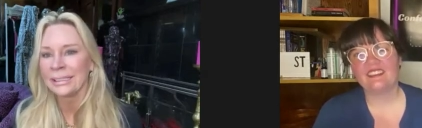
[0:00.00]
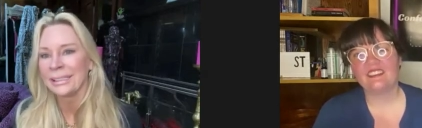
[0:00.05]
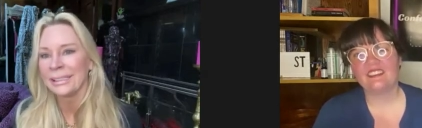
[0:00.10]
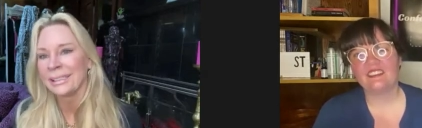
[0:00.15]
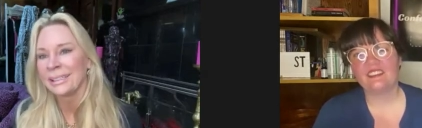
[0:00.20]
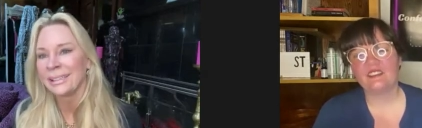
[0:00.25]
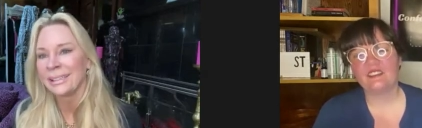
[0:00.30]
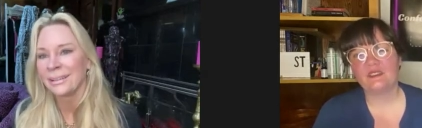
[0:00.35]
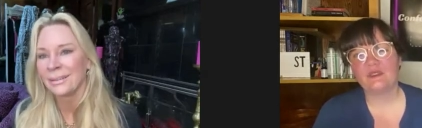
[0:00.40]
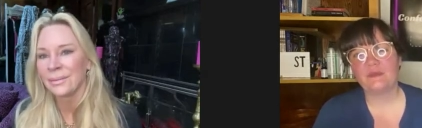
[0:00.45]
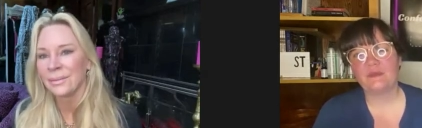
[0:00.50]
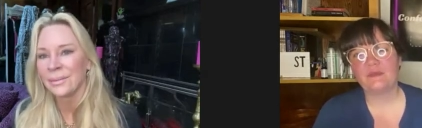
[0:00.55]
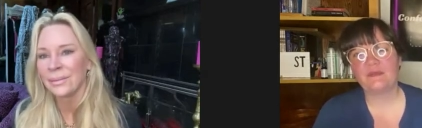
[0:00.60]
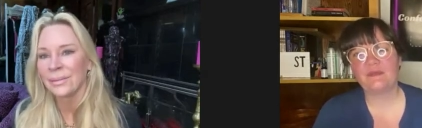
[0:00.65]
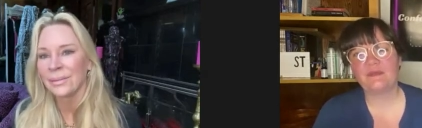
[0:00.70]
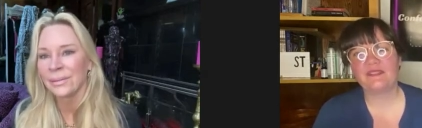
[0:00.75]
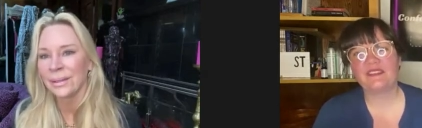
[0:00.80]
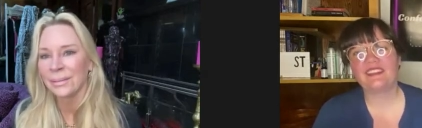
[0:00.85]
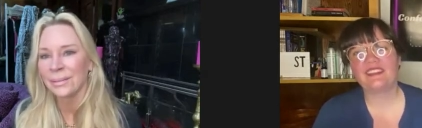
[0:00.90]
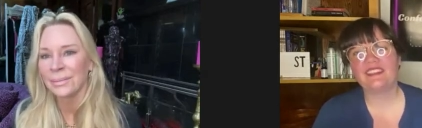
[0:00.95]
Speaker 1: You know,
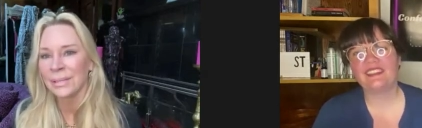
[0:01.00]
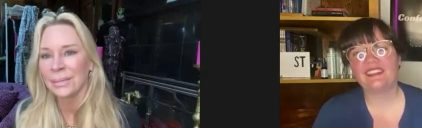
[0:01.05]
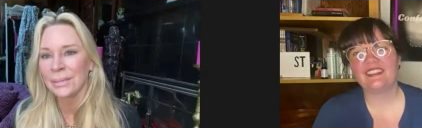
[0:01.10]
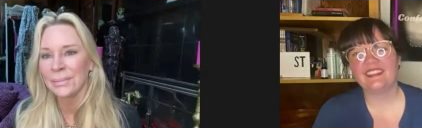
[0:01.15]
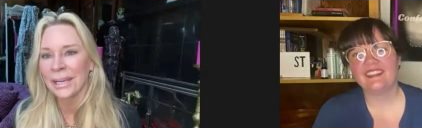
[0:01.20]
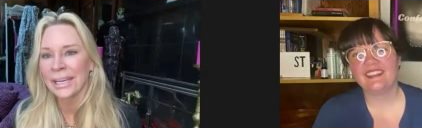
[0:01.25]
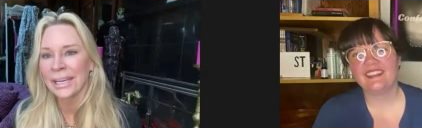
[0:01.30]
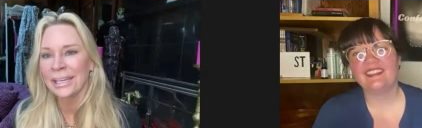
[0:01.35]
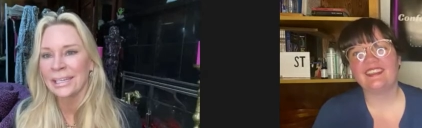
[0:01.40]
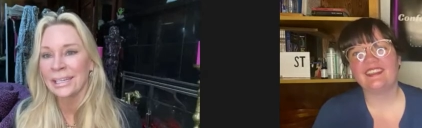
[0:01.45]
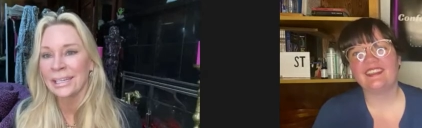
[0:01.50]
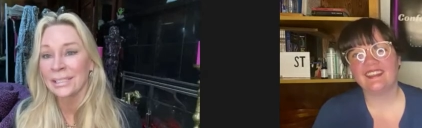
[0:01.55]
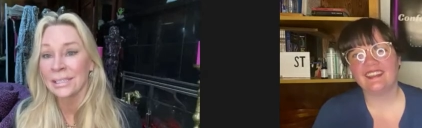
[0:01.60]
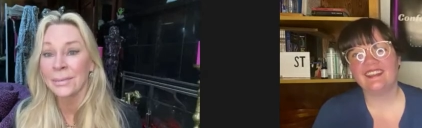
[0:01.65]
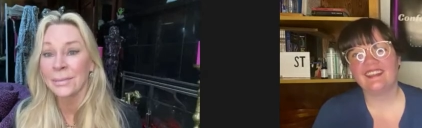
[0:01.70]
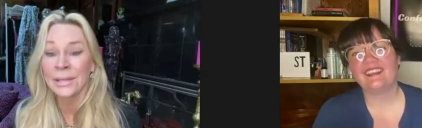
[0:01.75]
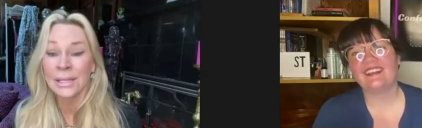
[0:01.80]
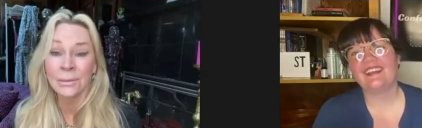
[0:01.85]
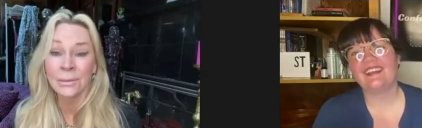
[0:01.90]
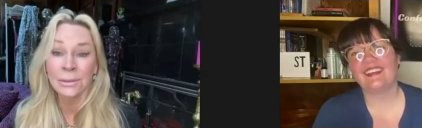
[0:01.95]
me and my 8 kids. I mean,
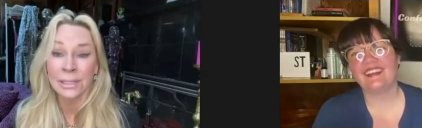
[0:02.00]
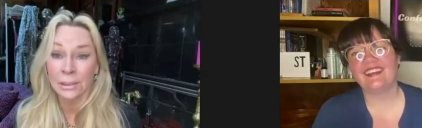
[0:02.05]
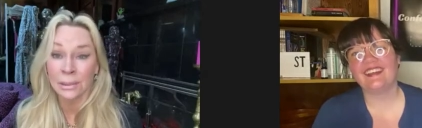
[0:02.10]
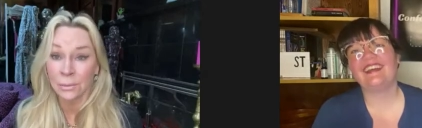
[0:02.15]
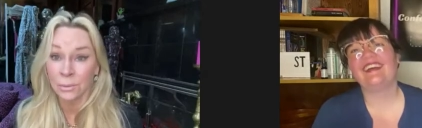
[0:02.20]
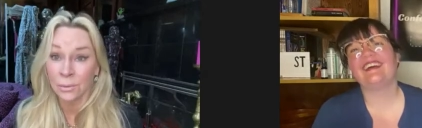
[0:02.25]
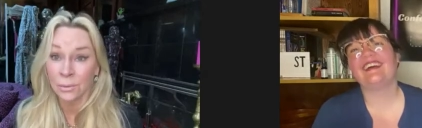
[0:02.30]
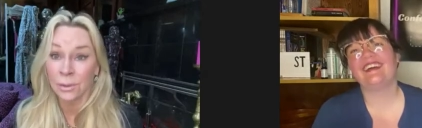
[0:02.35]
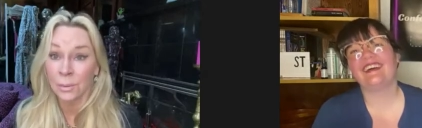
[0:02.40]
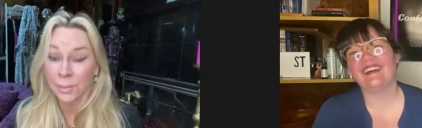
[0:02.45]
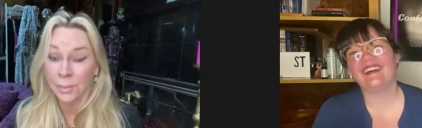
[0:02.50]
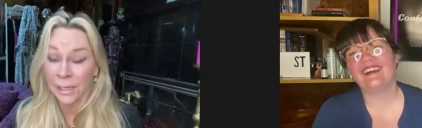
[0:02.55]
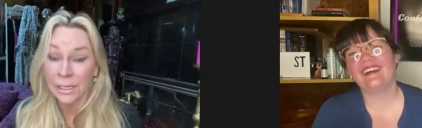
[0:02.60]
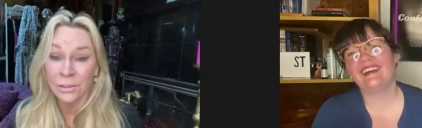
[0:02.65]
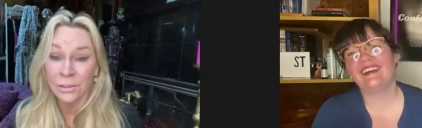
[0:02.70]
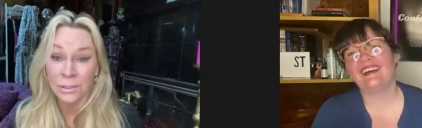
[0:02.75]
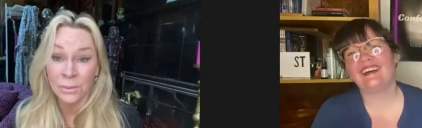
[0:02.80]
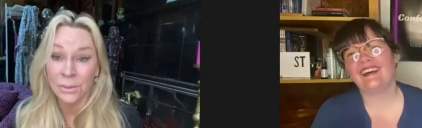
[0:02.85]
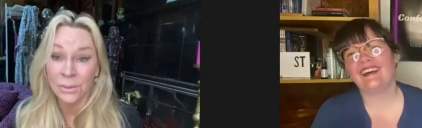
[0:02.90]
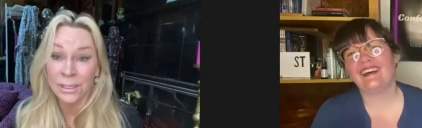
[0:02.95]
the
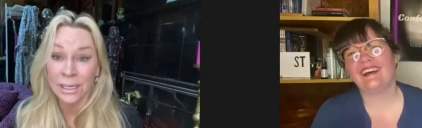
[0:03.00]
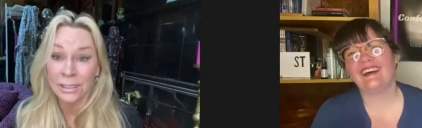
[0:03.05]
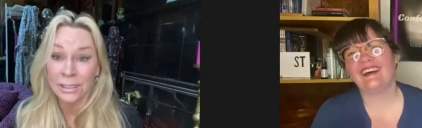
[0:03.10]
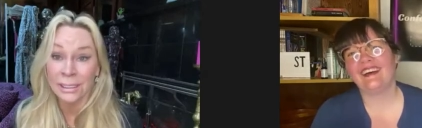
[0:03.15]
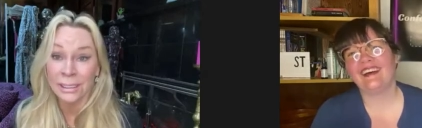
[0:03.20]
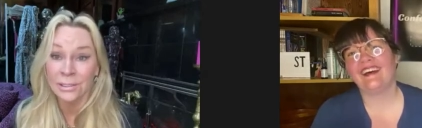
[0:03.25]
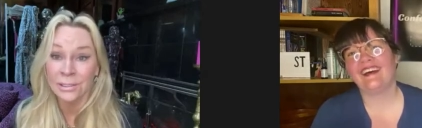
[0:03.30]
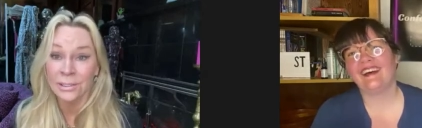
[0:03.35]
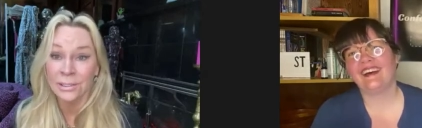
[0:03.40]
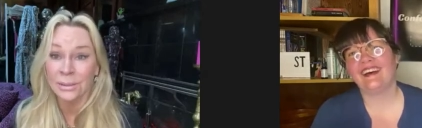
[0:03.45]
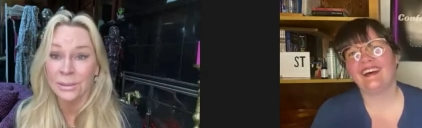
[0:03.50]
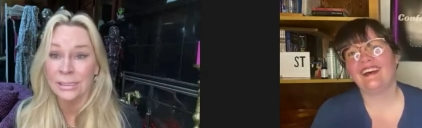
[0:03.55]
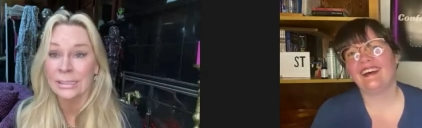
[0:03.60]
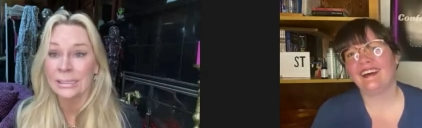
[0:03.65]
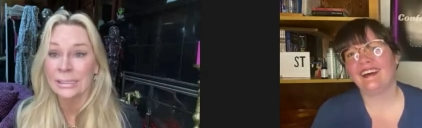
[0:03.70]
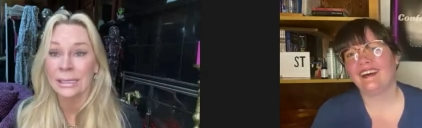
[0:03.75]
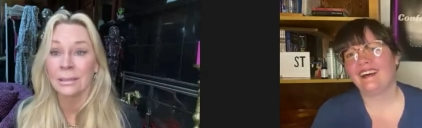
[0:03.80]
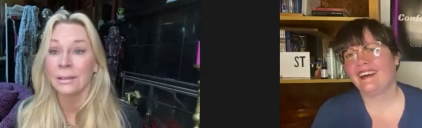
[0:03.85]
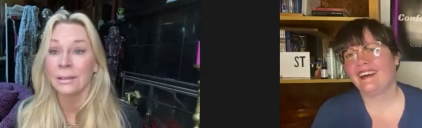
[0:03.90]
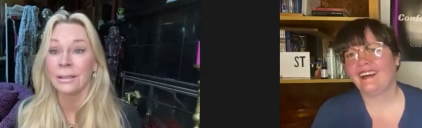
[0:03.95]
bankers were not nice to us
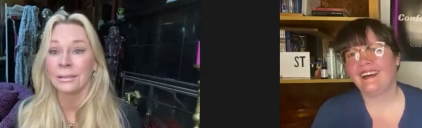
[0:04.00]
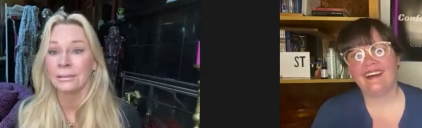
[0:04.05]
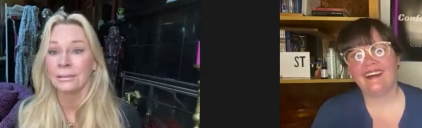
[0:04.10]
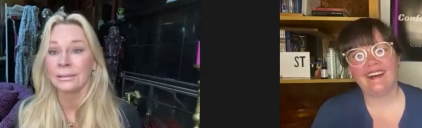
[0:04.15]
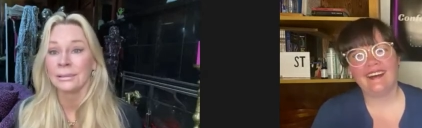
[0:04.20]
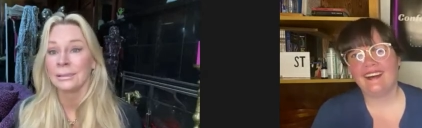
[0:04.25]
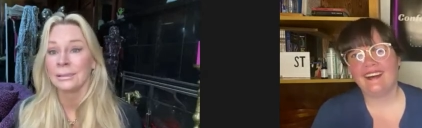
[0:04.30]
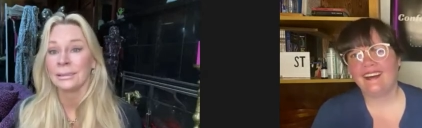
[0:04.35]
at all.